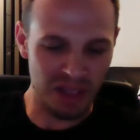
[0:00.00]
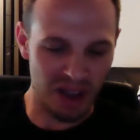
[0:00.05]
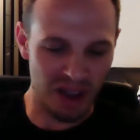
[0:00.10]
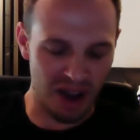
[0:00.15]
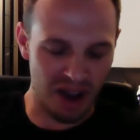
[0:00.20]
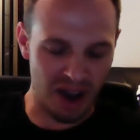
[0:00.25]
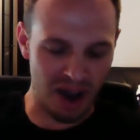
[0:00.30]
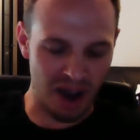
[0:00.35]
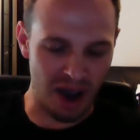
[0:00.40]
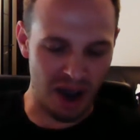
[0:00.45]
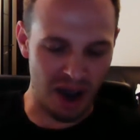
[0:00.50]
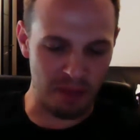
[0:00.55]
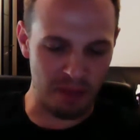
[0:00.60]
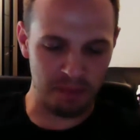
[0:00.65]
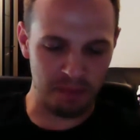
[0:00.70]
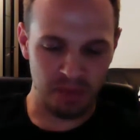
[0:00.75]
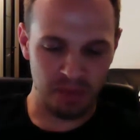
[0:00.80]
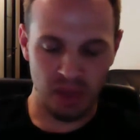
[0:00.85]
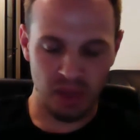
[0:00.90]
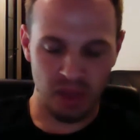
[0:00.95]

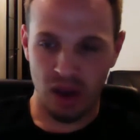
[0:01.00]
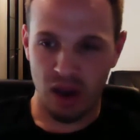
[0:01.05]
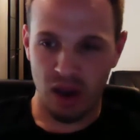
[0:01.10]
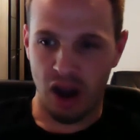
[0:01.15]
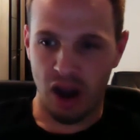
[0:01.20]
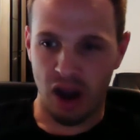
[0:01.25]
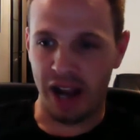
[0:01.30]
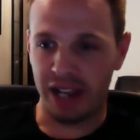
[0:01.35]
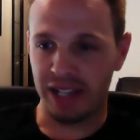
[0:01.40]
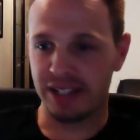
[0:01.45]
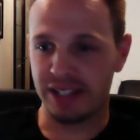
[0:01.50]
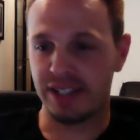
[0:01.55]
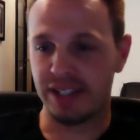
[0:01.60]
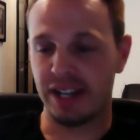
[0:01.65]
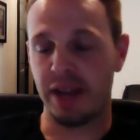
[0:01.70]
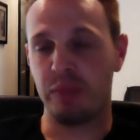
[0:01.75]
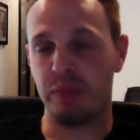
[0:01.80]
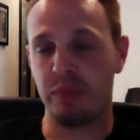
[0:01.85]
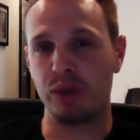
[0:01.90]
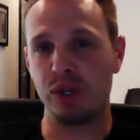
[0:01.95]
All right, listen,
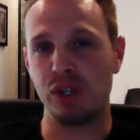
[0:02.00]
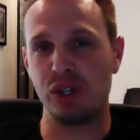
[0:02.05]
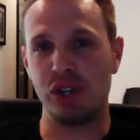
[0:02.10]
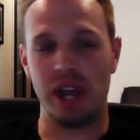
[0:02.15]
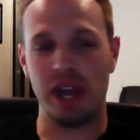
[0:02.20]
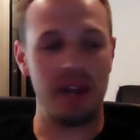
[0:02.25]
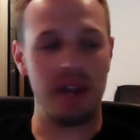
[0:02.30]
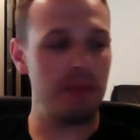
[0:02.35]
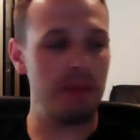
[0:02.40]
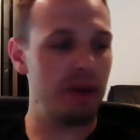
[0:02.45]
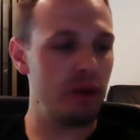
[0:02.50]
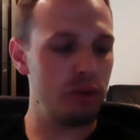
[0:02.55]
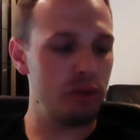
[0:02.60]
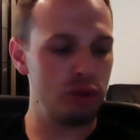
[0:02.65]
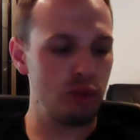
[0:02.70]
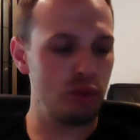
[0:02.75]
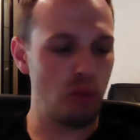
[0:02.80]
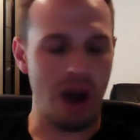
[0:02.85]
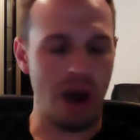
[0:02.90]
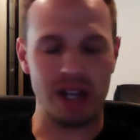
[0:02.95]
I appreciate anybody
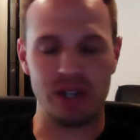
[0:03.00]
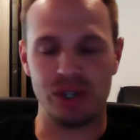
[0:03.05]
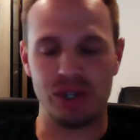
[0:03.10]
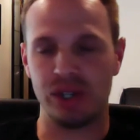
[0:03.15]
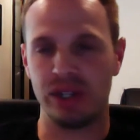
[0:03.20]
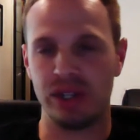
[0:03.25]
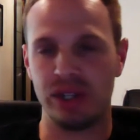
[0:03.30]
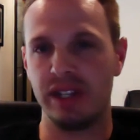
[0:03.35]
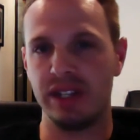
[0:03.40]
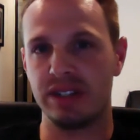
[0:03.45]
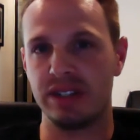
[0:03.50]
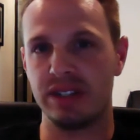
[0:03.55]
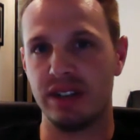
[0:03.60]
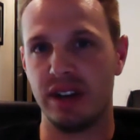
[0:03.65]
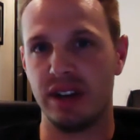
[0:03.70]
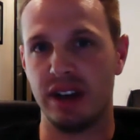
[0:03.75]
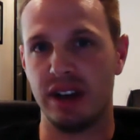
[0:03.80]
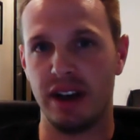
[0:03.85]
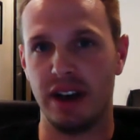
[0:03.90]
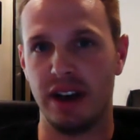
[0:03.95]
who's watching this
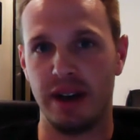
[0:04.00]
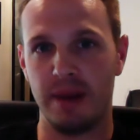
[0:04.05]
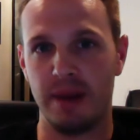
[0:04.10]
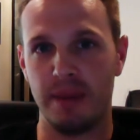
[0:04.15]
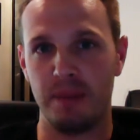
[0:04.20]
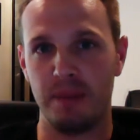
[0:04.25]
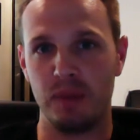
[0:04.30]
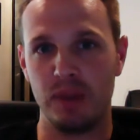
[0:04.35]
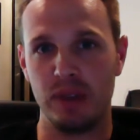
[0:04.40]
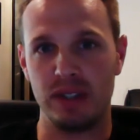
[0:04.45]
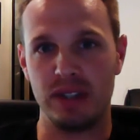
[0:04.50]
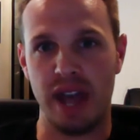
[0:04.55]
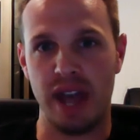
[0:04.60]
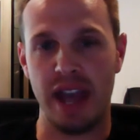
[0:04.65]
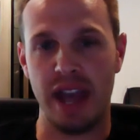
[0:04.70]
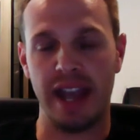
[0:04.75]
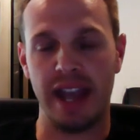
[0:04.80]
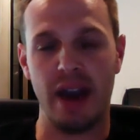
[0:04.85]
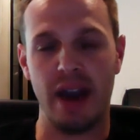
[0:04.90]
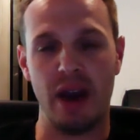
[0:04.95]

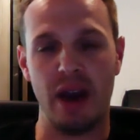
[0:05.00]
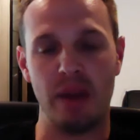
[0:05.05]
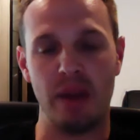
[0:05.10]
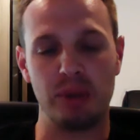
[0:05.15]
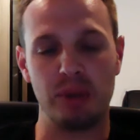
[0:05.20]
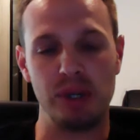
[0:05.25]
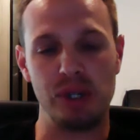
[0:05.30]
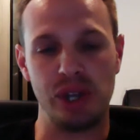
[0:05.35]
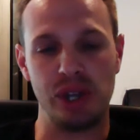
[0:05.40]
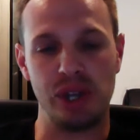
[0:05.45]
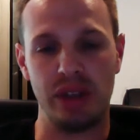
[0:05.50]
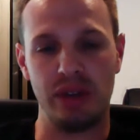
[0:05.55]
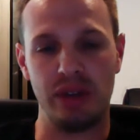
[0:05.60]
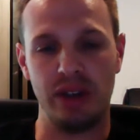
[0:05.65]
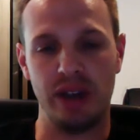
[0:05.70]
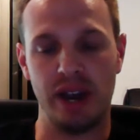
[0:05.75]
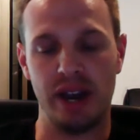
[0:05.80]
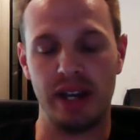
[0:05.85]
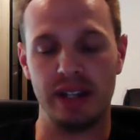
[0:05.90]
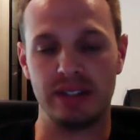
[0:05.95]
hangout. I appreciate you
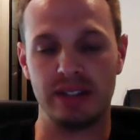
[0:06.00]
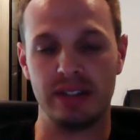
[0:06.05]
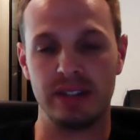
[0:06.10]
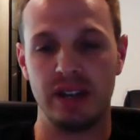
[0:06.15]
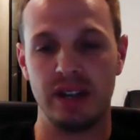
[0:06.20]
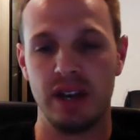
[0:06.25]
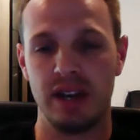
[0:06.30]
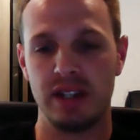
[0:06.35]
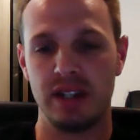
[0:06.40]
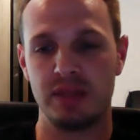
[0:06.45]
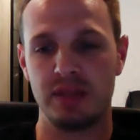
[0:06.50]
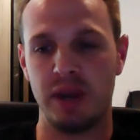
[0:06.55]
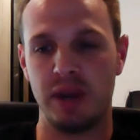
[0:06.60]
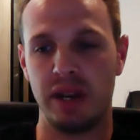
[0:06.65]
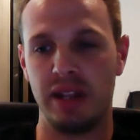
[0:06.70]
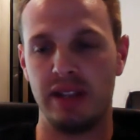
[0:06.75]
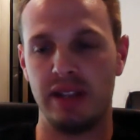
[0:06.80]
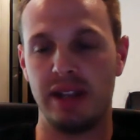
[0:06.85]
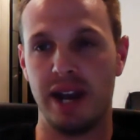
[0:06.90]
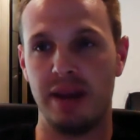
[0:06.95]
guys
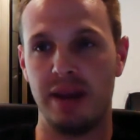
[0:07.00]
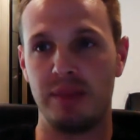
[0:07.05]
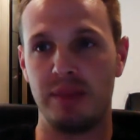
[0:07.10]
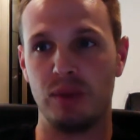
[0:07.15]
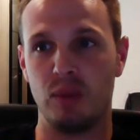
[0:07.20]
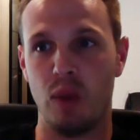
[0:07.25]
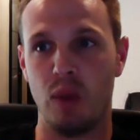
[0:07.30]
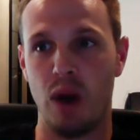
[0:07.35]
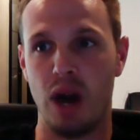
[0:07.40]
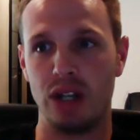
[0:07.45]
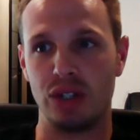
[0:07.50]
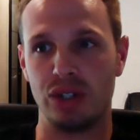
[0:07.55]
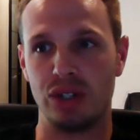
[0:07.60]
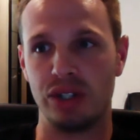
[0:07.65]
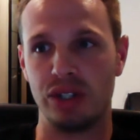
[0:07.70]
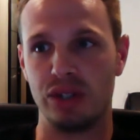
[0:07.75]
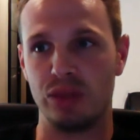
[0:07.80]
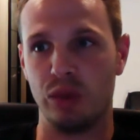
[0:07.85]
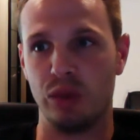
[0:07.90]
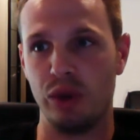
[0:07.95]
spending the time to watch
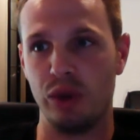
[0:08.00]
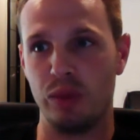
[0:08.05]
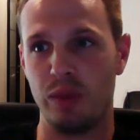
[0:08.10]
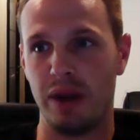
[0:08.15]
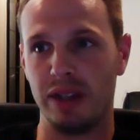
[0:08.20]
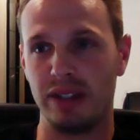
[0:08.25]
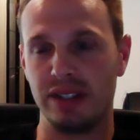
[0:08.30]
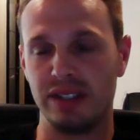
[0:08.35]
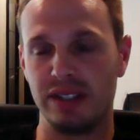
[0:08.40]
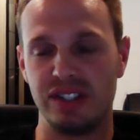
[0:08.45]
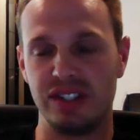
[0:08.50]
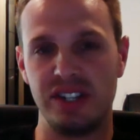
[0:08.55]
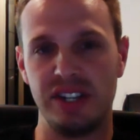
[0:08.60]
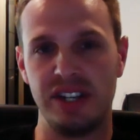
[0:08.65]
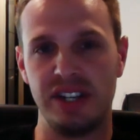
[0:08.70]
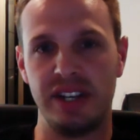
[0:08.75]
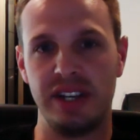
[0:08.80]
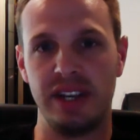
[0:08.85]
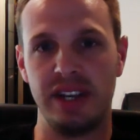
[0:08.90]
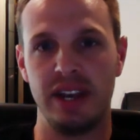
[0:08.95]
this. What you're about to
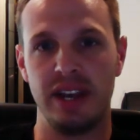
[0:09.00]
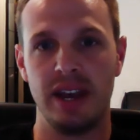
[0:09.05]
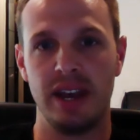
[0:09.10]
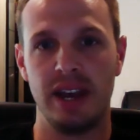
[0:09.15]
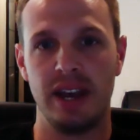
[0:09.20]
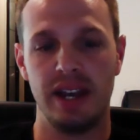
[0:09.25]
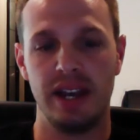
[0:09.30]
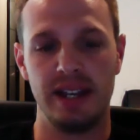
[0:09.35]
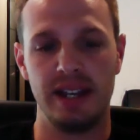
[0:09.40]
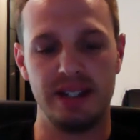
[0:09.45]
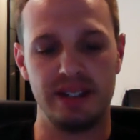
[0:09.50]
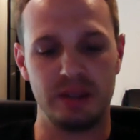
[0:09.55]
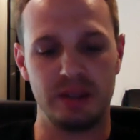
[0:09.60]
see is